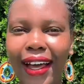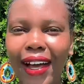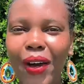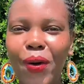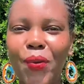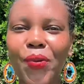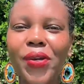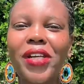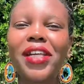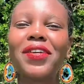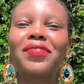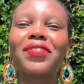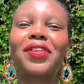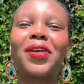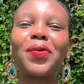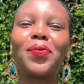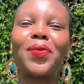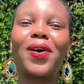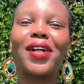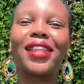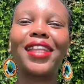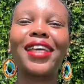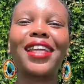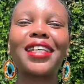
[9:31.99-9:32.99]
we live in a
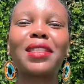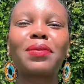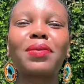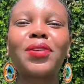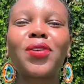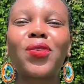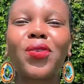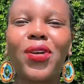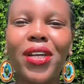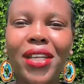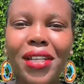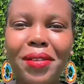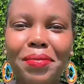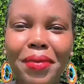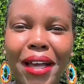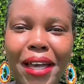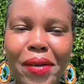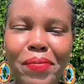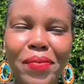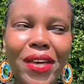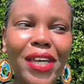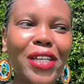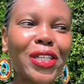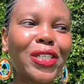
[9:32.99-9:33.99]
world that has been created
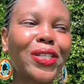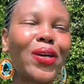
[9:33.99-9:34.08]
by men,